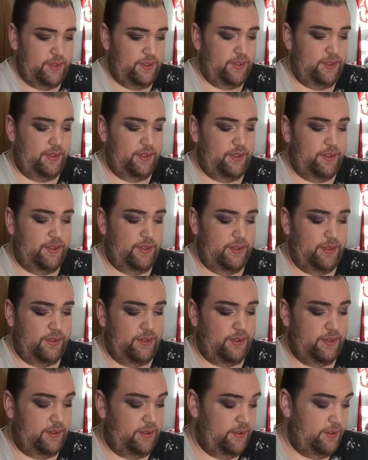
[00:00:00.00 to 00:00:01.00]

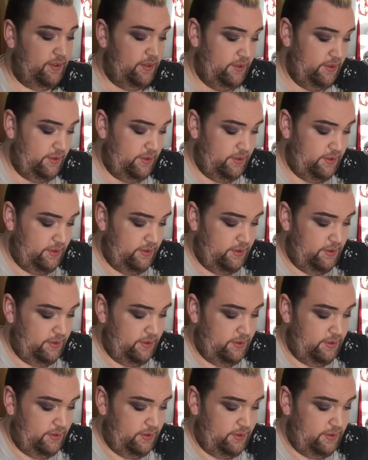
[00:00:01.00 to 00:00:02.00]

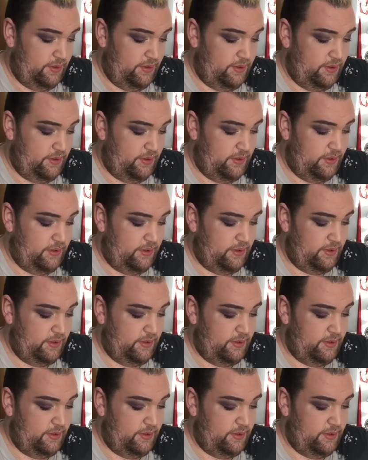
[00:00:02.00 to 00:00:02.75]
No one is speaking in this clip.